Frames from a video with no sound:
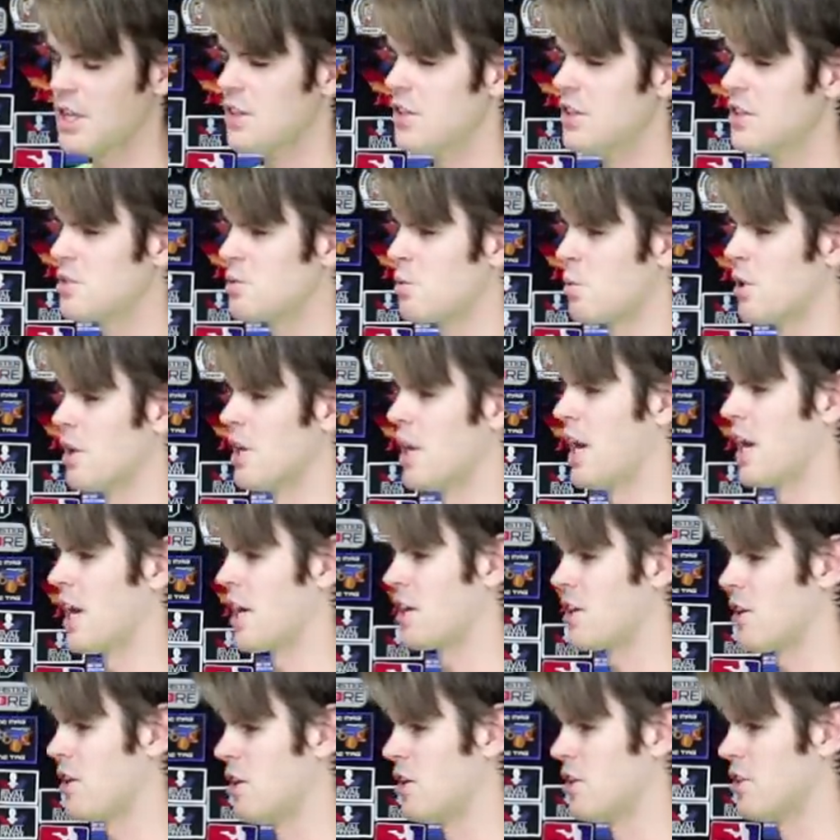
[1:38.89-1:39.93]
This one I
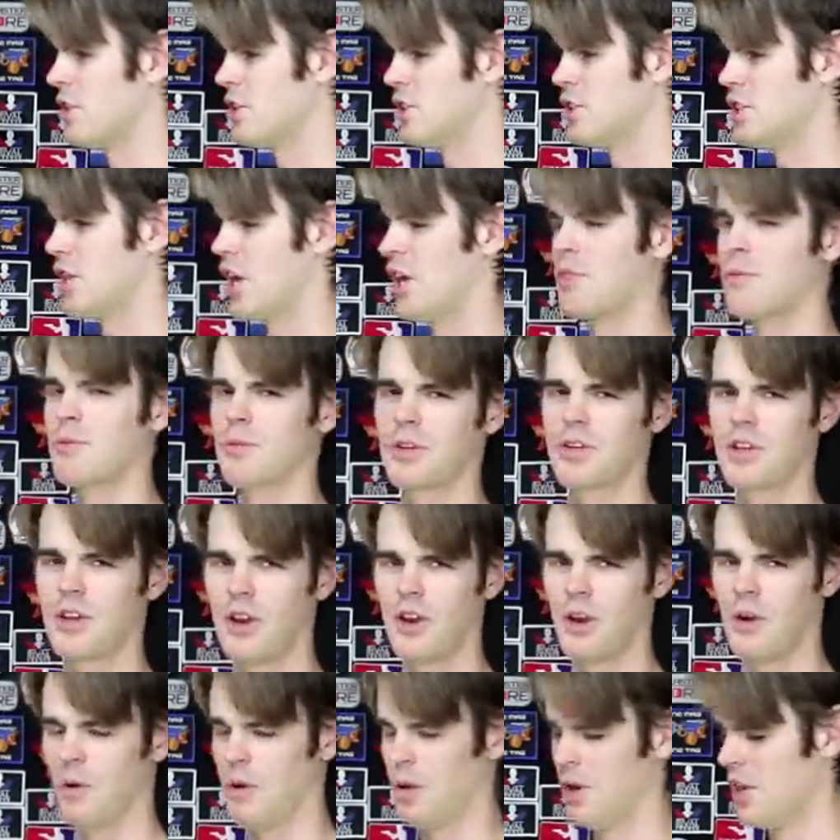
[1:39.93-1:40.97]
call the
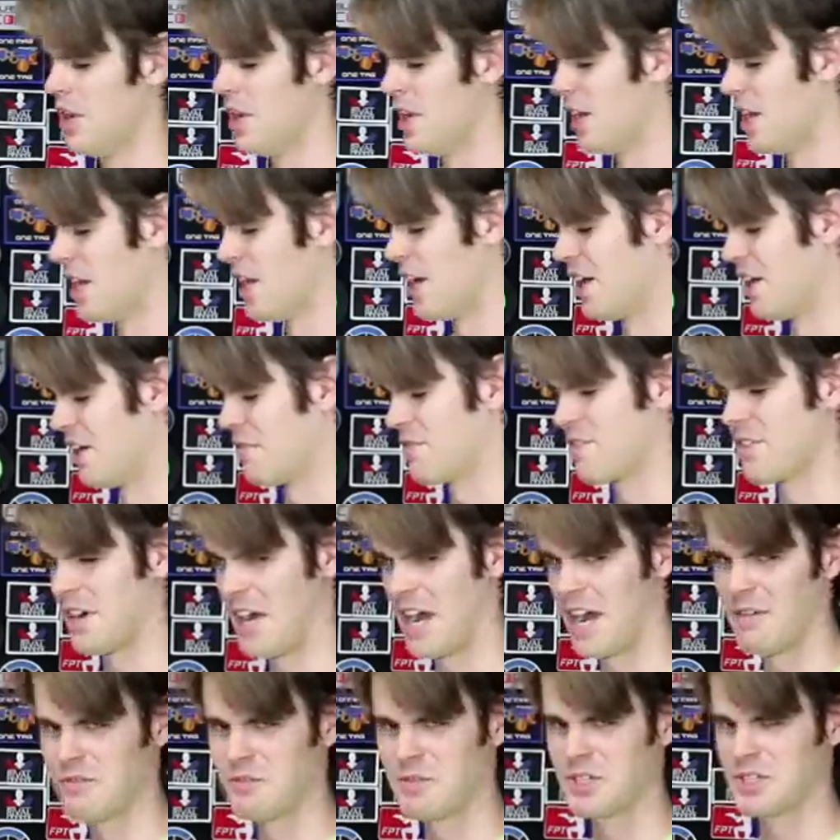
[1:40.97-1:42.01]
Jethrico uh, for
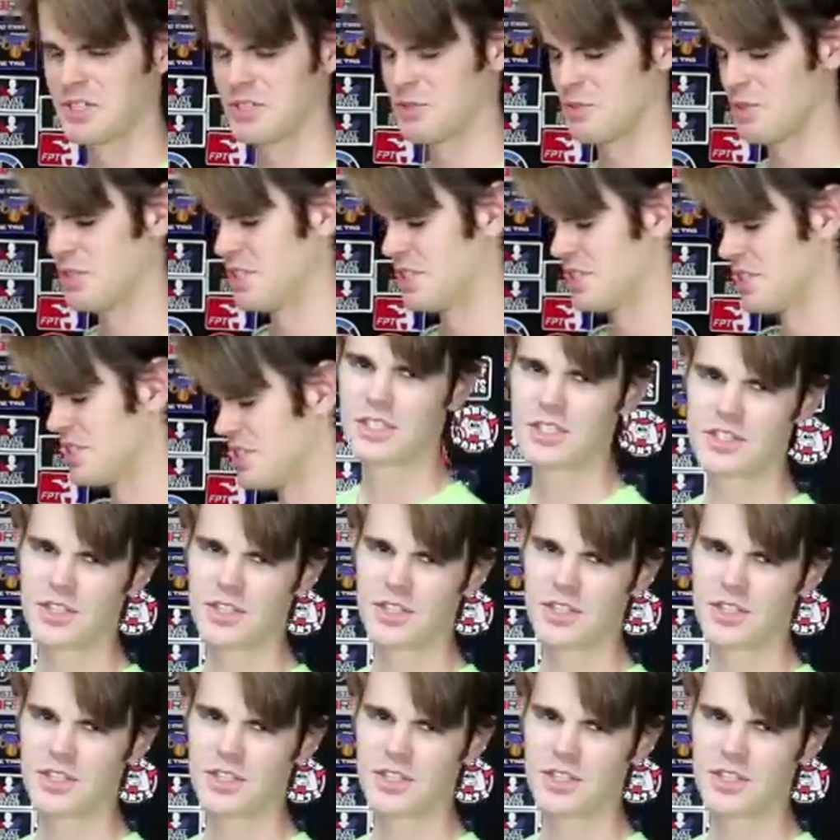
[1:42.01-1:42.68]
obvious reasons.